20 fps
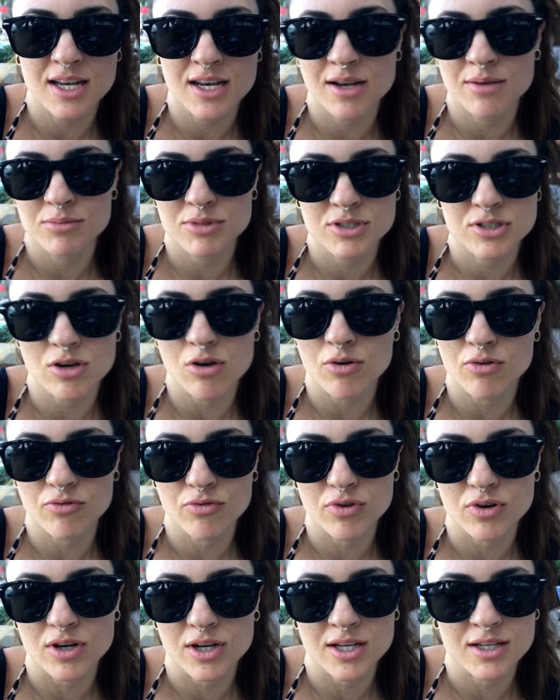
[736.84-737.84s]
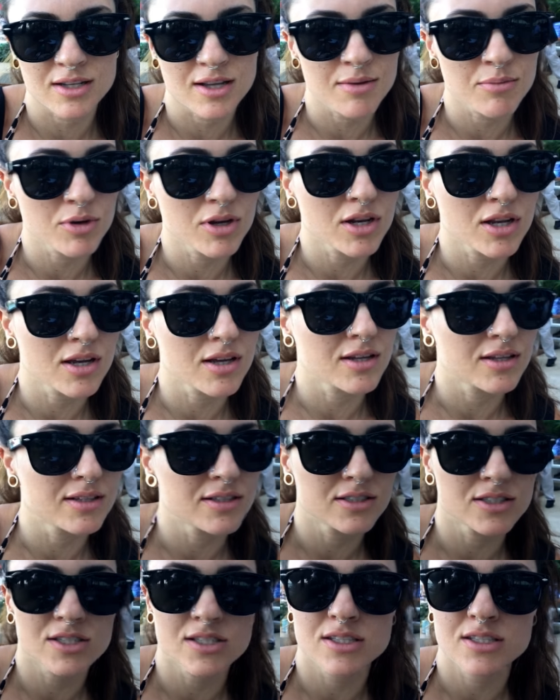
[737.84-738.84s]
I'm just going for it. I'm gonna
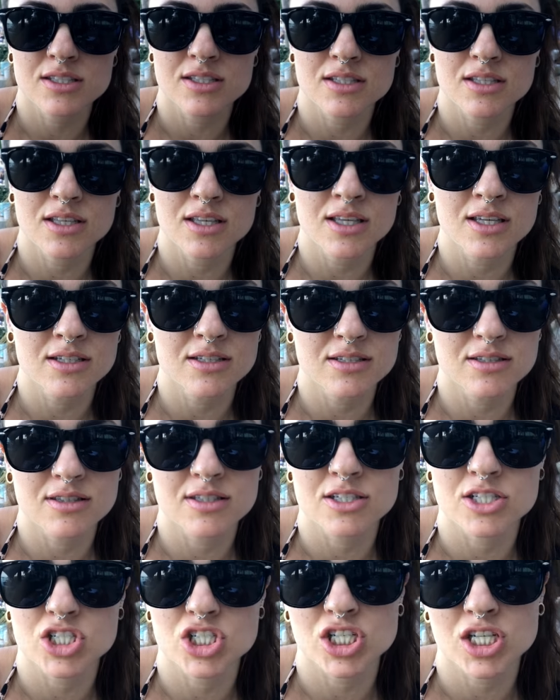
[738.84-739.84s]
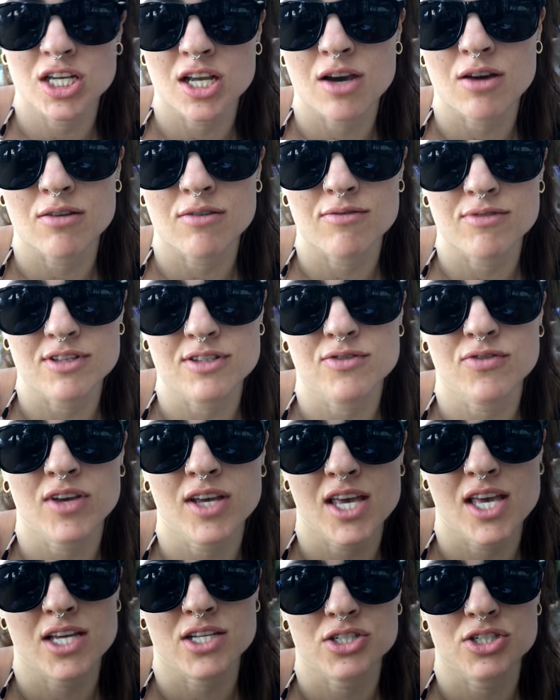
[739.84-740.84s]
just eat the shit out of this
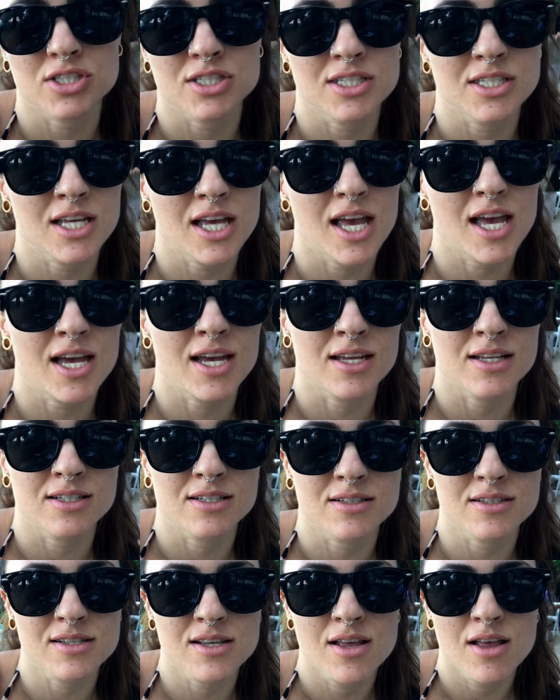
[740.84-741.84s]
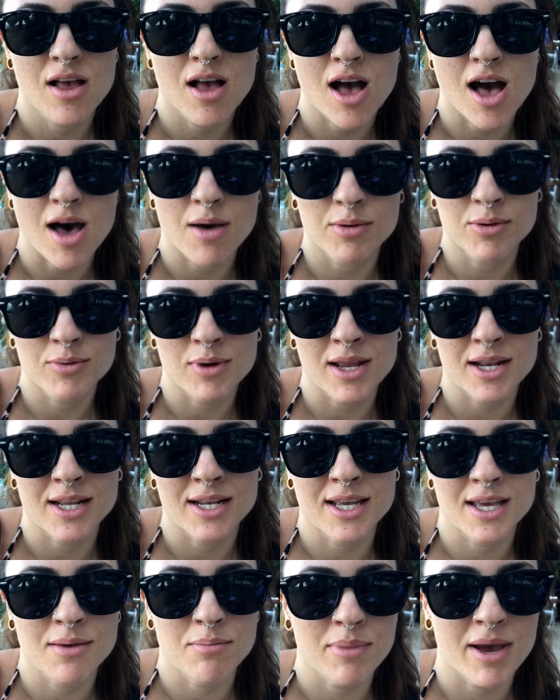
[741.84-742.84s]
vacation and I'll be
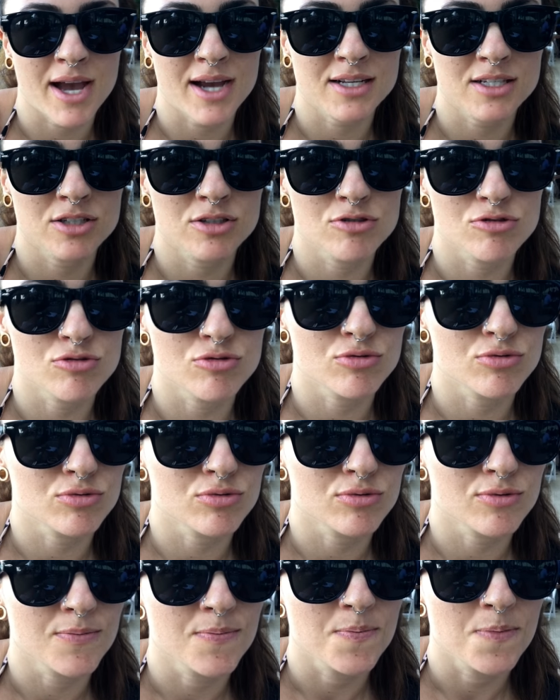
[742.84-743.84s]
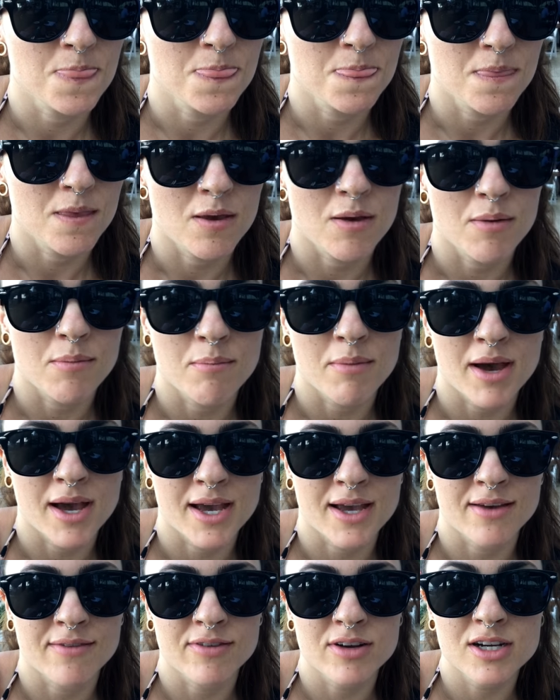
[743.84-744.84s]
ready to get back to
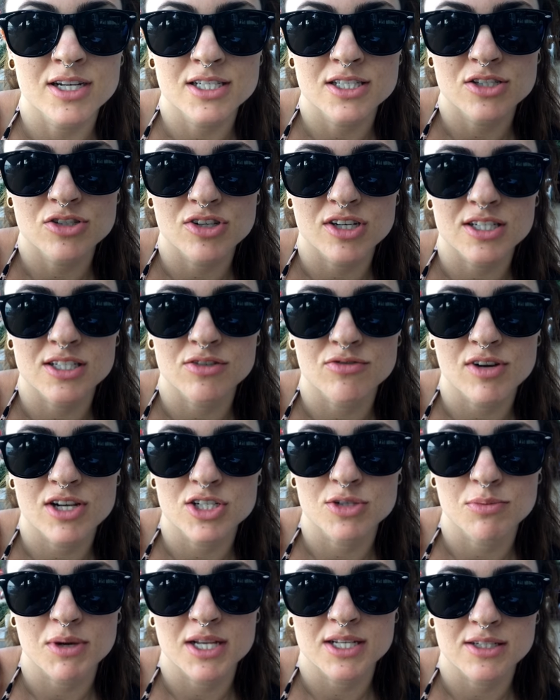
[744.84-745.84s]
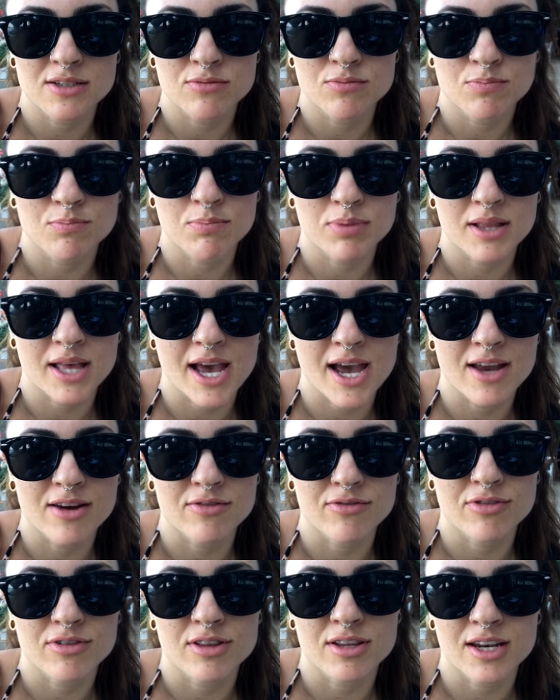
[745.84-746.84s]
my very strict and regimented plan
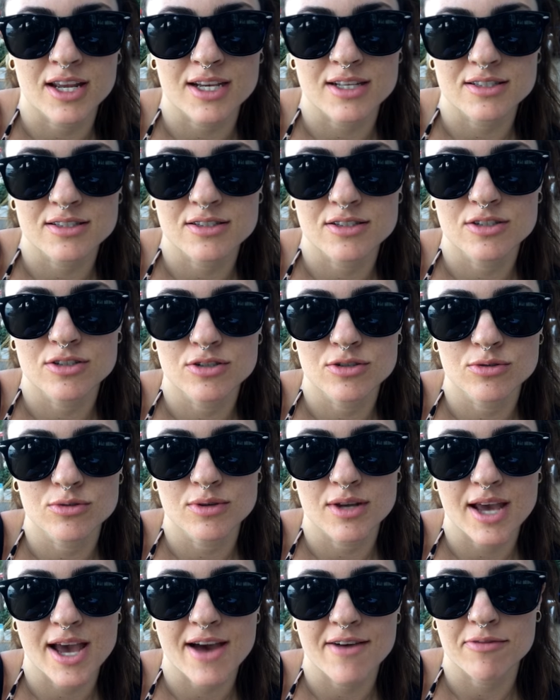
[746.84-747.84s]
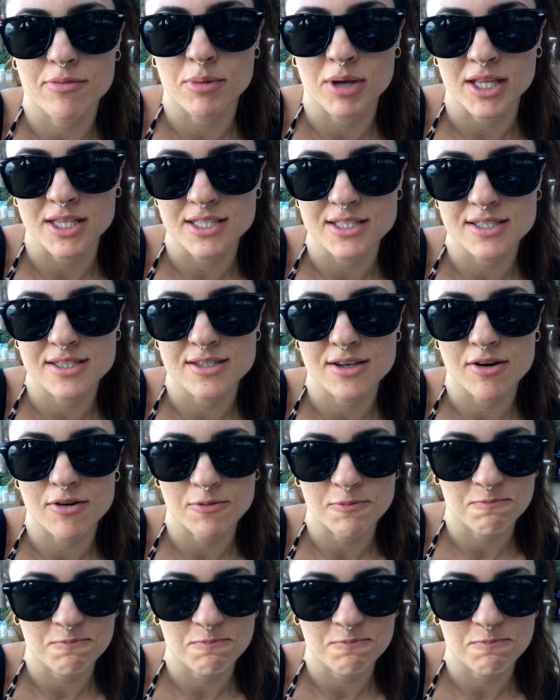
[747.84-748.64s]
for the next 2.5 months. So,